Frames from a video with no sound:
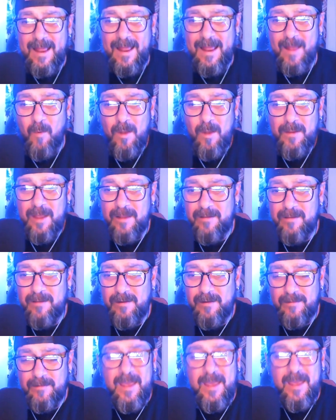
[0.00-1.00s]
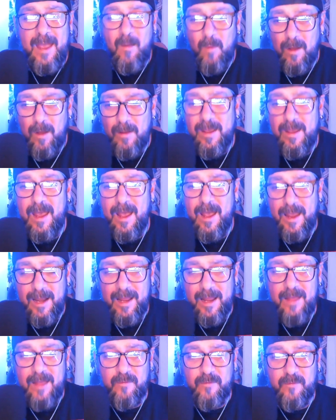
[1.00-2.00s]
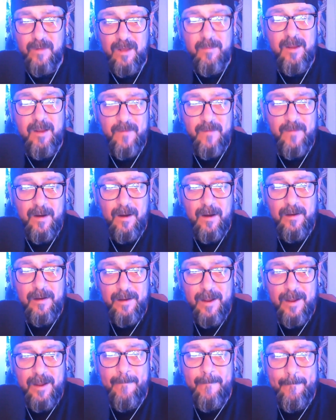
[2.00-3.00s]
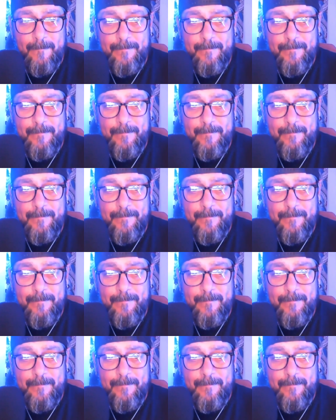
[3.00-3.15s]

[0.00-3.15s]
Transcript: Well, to like, yeah, well, yeah, it is. Really, to be fair, yep.